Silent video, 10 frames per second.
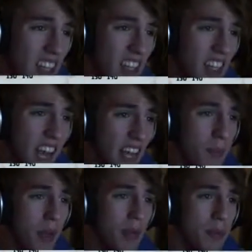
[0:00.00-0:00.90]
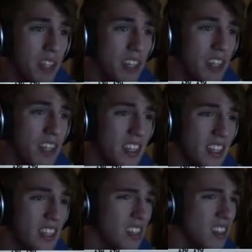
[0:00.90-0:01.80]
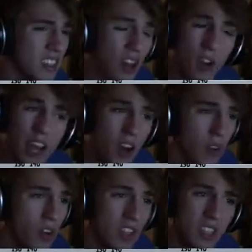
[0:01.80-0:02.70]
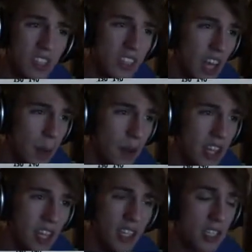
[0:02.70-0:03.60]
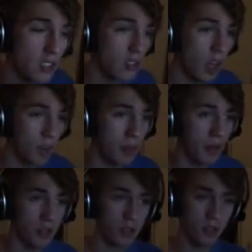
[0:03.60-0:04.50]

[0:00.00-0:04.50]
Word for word: You got it, baby. Slow down. Stop right here. Stop there.